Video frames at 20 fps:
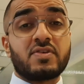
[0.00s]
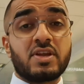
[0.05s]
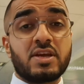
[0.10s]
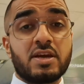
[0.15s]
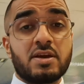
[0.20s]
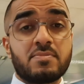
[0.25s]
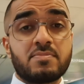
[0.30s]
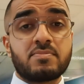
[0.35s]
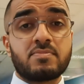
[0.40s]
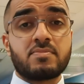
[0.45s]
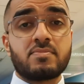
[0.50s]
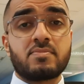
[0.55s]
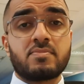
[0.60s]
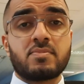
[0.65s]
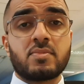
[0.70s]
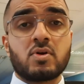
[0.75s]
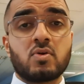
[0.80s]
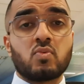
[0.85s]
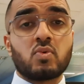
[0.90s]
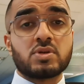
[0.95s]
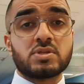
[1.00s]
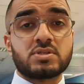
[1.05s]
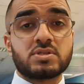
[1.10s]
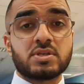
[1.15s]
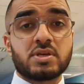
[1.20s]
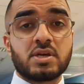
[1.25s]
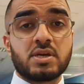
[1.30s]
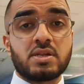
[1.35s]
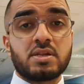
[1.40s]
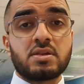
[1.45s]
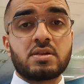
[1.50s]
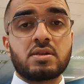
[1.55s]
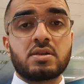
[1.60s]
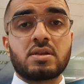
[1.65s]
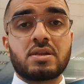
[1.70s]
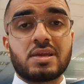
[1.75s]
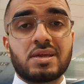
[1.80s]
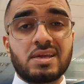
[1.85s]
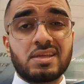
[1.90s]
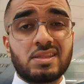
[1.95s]
a.m. once again
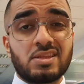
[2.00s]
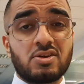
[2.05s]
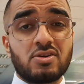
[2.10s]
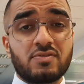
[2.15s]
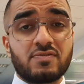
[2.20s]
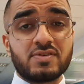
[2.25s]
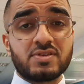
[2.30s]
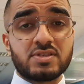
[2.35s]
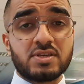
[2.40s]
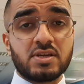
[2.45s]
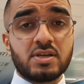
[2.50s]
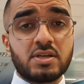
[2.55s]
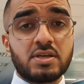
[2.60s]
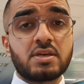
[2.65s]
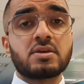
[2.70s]
in the office early.